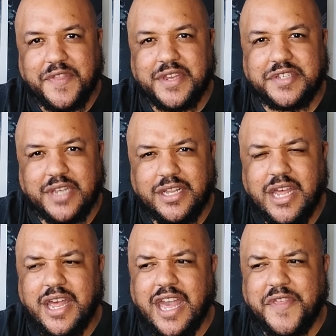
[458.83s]
and then
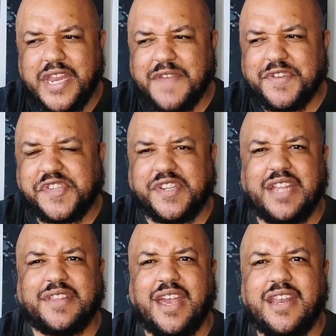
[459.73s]
even
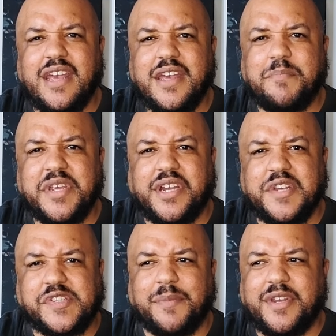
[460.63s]
said that
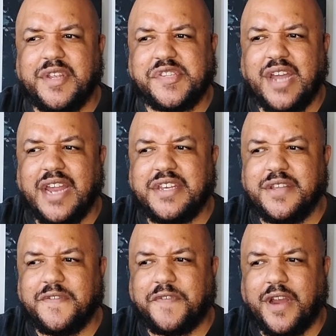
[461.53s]
because something doesn't
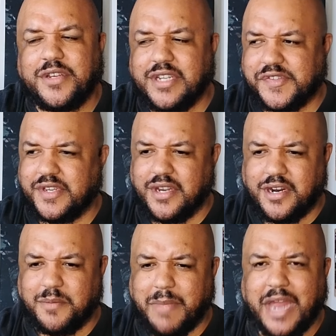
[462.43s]

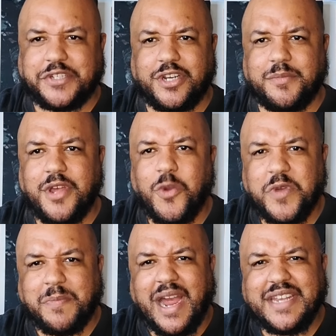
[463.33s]
match up
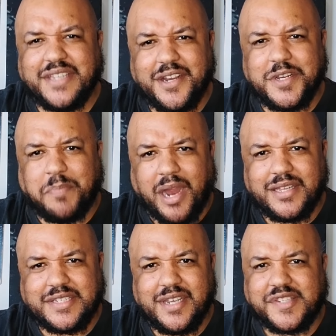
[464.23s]
with my identity
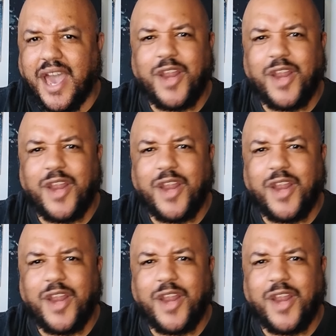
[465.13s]
politics,